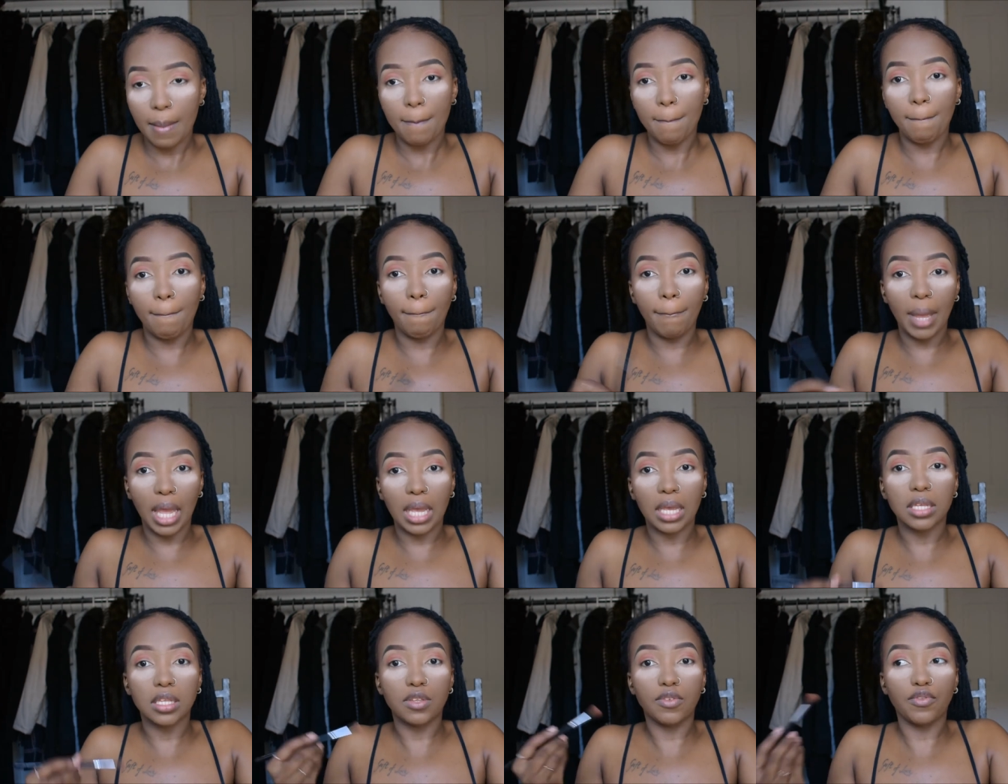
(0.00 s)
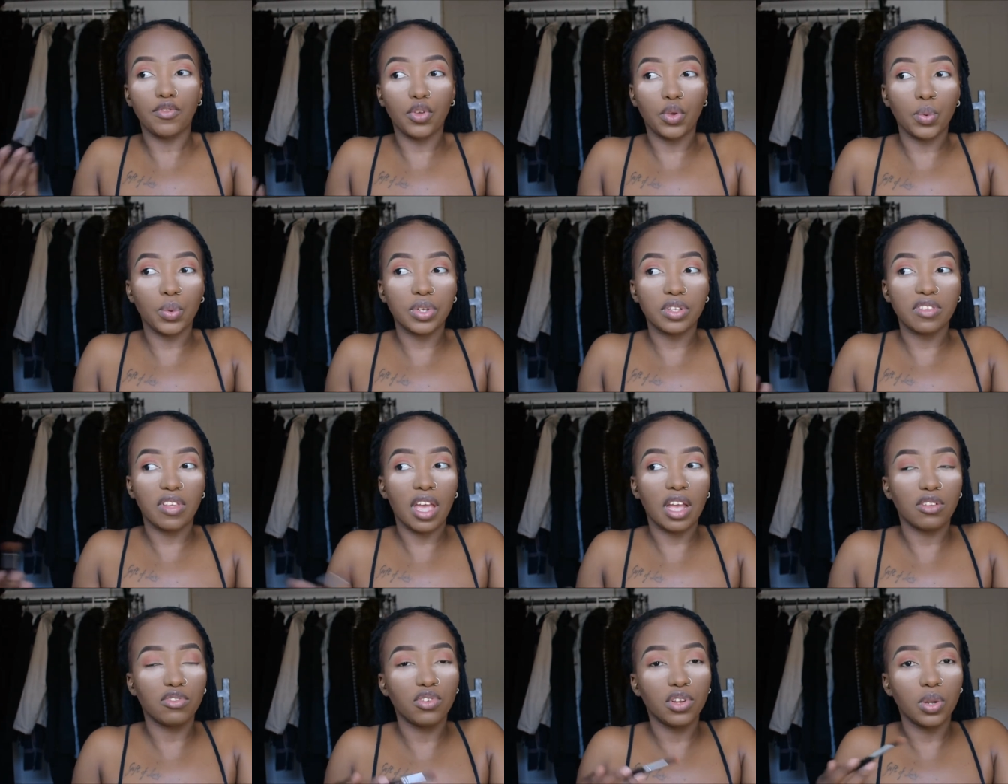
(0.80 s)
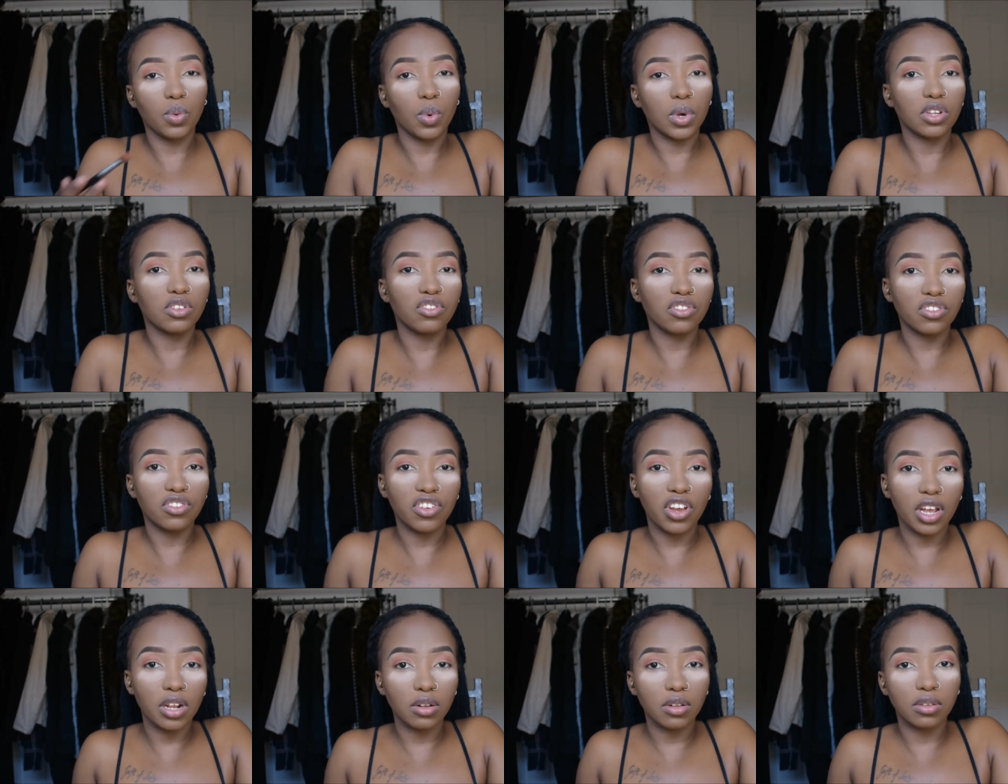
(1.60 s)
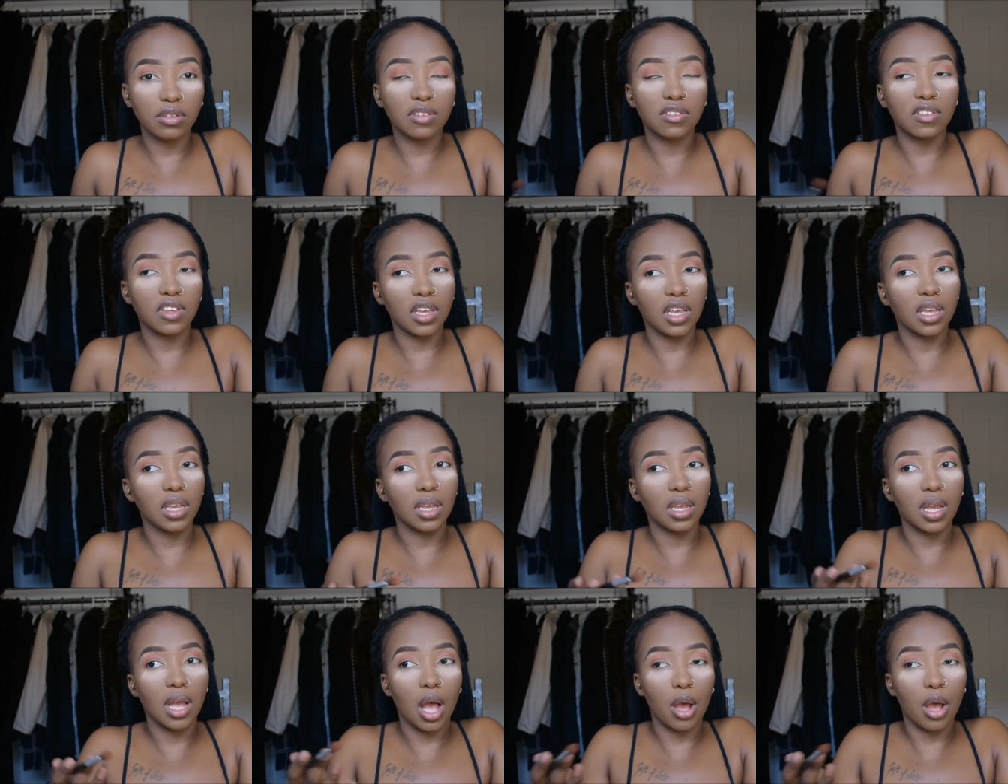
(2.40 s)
makes viewers actually watch your channel seeing